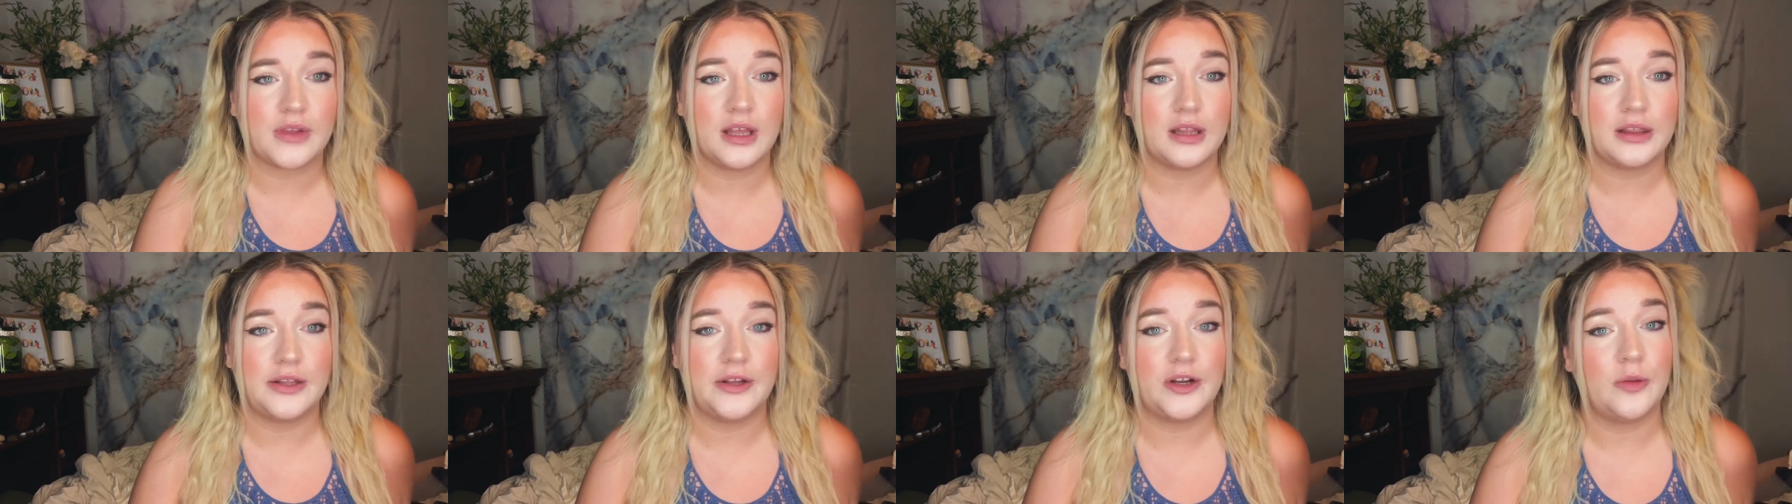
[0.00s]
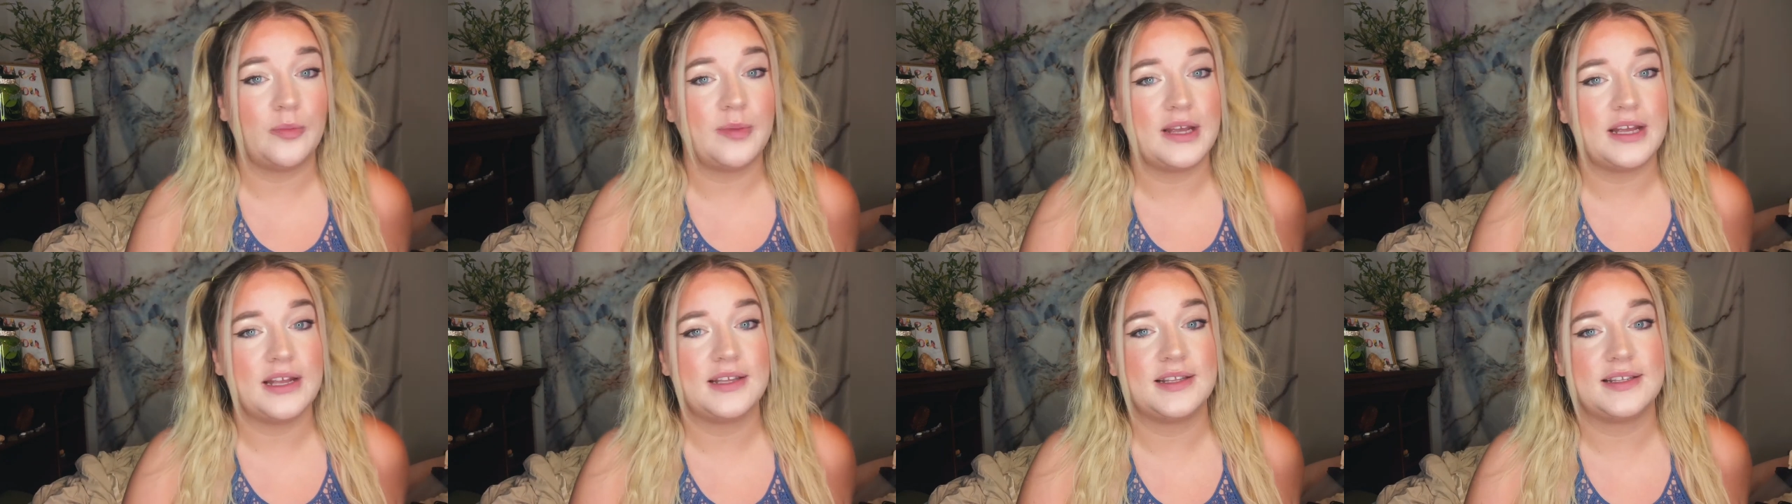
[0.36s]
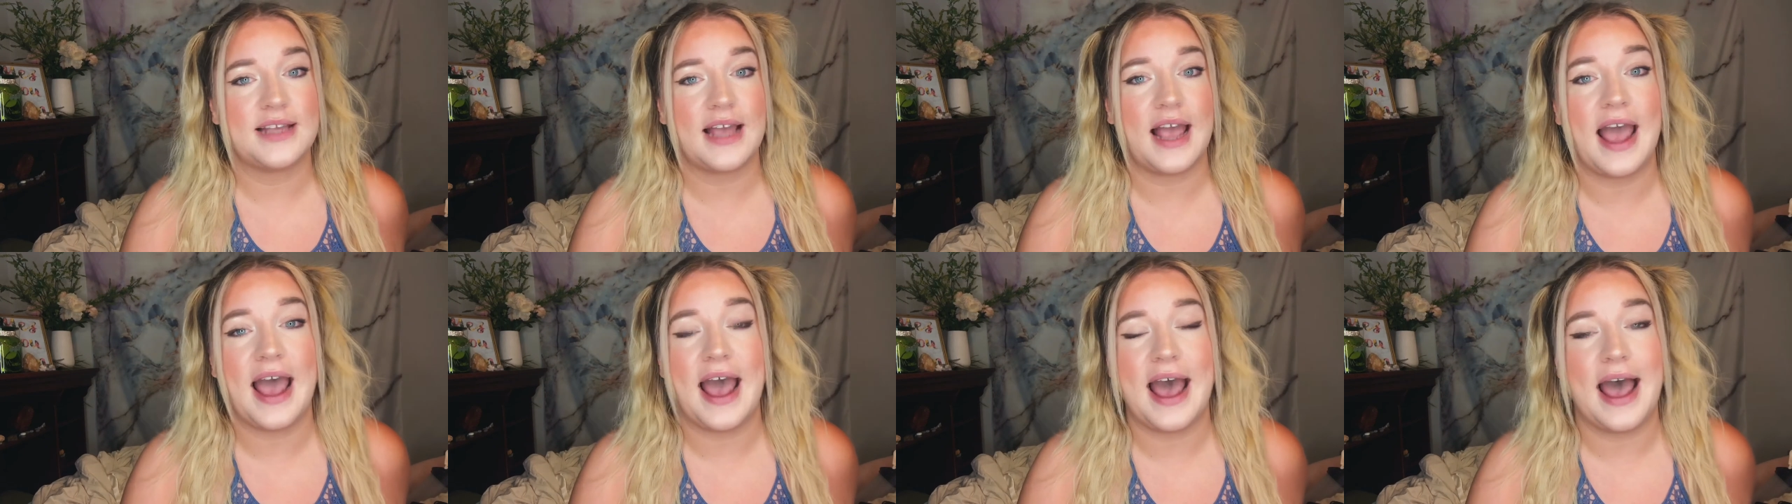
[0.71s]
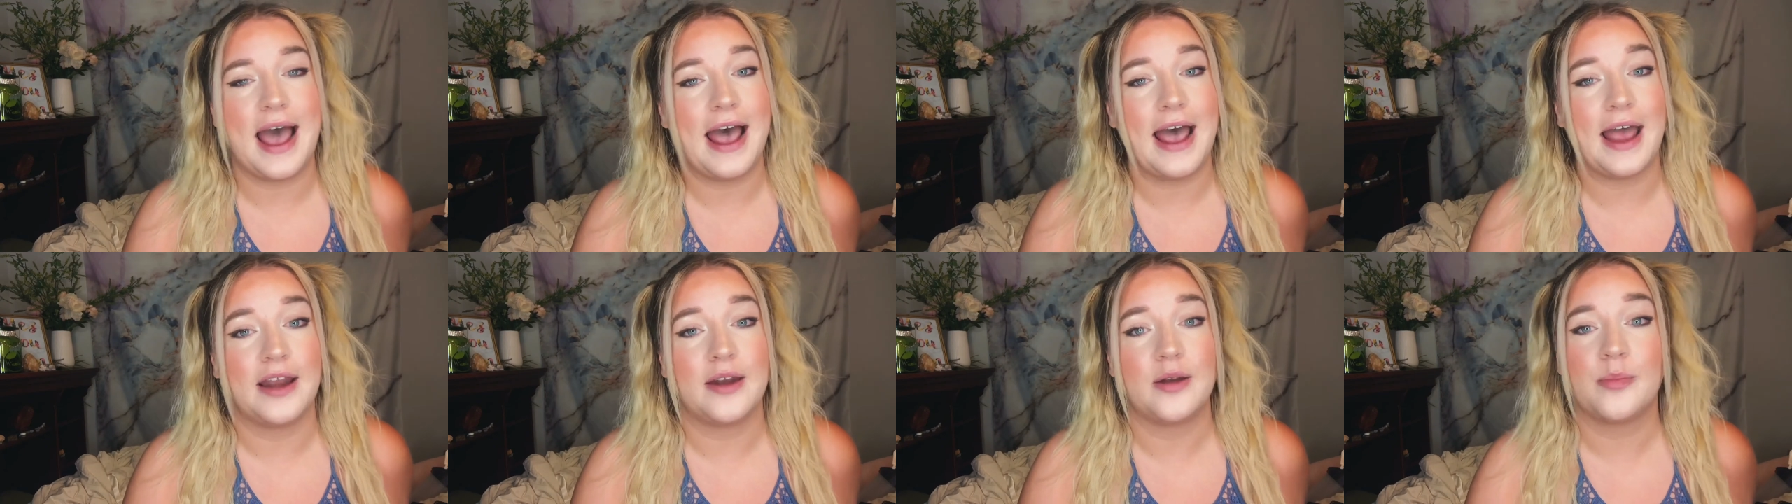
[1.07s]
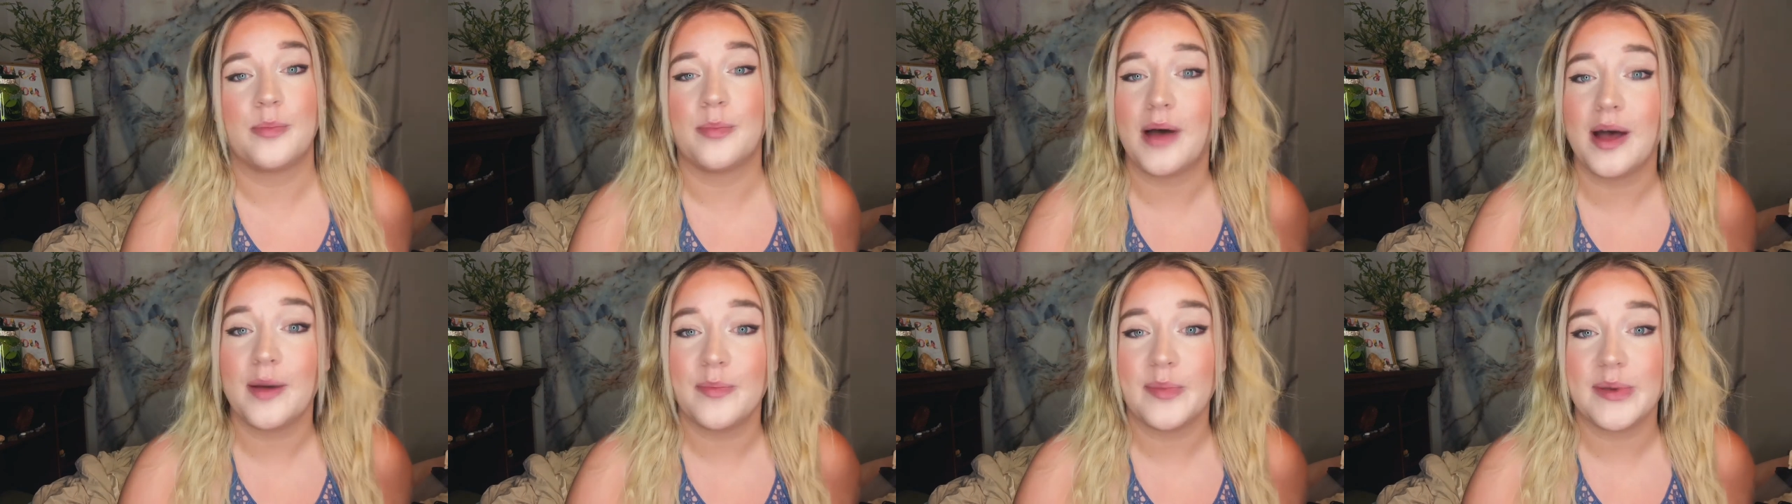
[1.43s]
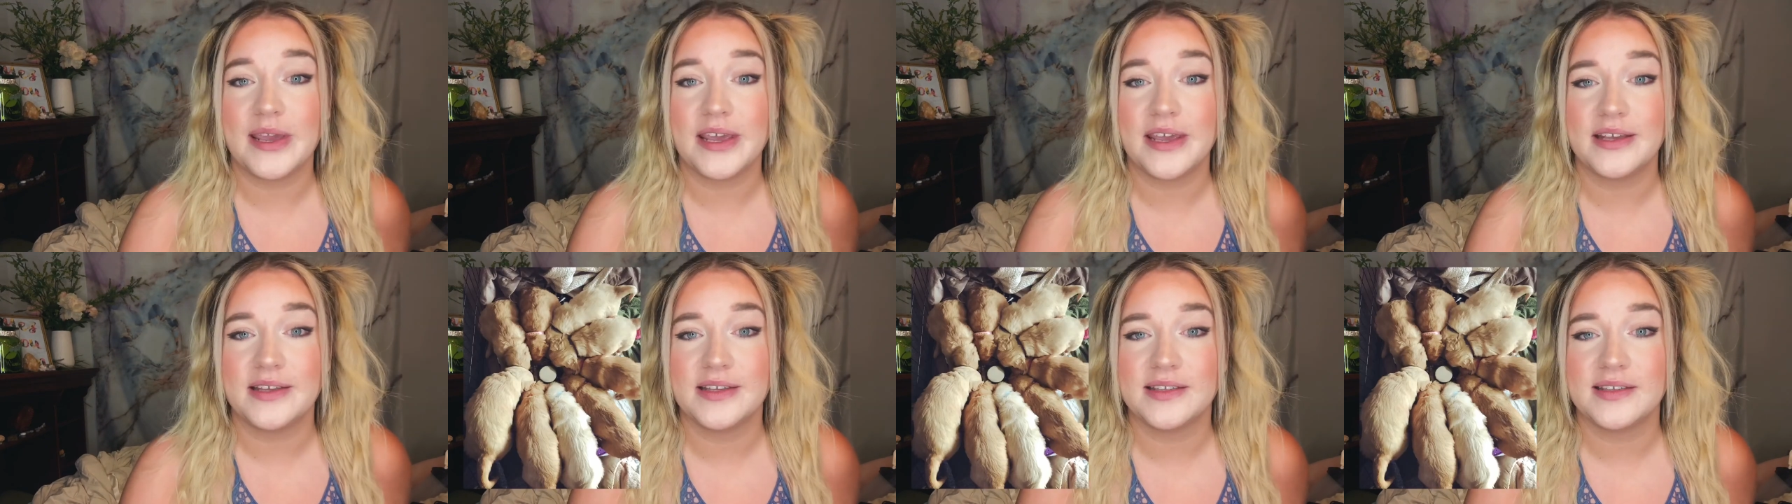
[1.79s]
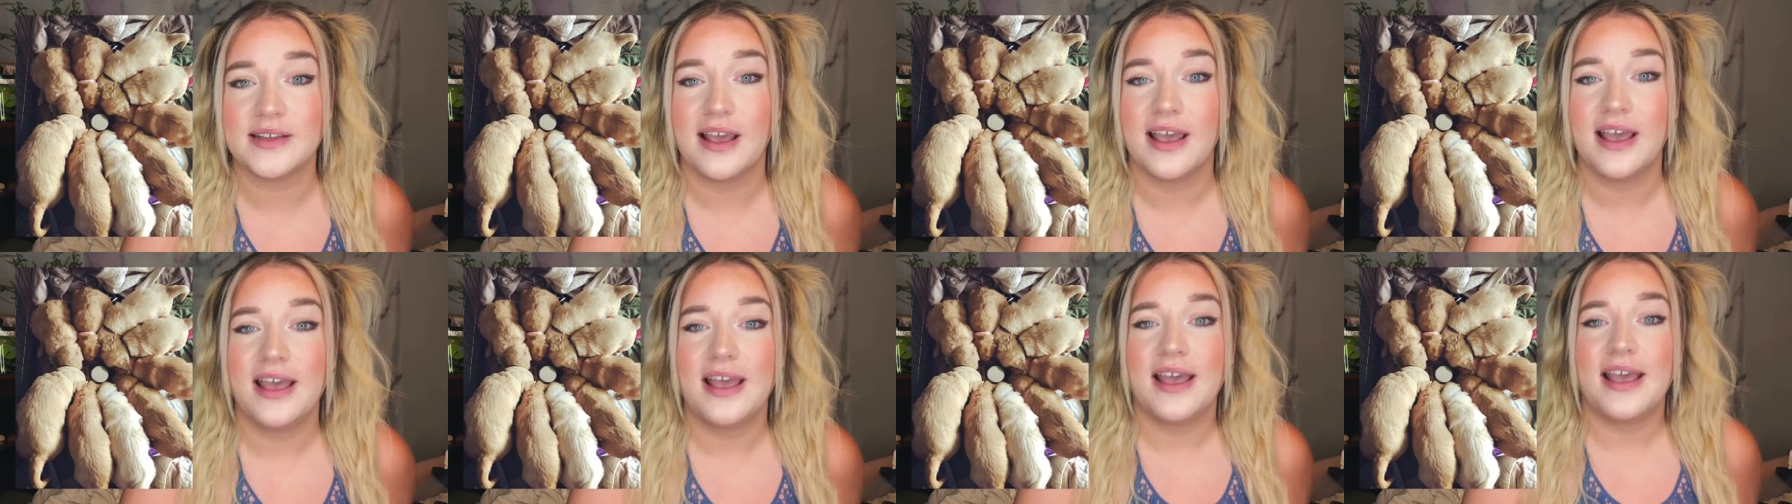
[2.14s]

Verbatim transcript: little bits had puppies